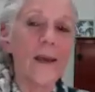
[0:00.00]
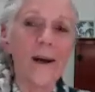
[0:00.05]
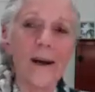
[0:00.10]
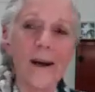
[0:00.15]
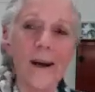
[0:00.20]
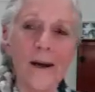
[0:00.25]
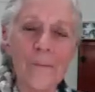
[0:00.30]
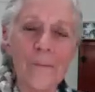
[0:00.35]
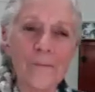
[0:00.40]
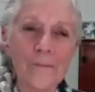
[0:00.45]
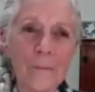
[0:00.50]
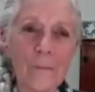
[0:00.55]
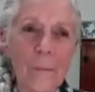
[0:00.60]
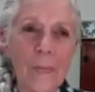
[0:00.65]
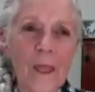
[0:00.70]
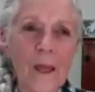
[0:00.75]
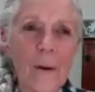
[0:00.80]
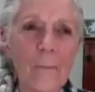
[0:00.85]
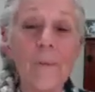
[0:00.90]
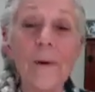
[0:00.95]

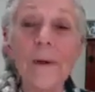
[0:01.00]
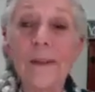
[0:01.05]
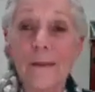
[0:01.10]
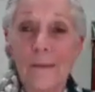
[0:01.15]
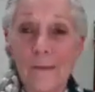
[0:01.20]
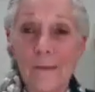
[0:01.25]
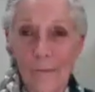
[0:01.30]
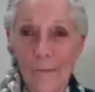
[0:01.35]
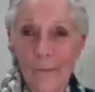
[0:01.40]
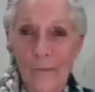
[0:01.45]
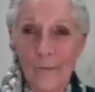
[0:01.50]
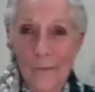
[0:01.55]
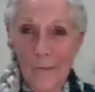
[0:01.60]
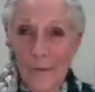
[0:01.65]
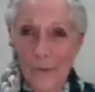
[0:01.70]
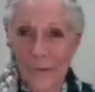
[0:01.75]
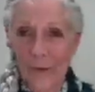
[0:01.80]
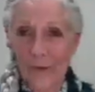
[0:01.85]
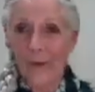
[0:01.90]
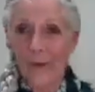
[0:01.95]
But the
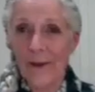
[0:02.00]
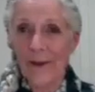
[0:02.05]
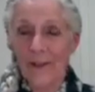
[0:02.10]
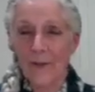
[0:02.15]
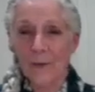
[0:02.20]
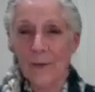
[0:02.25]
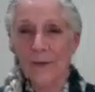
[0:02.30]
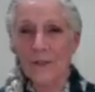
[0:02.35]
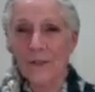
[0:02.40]
theory is that we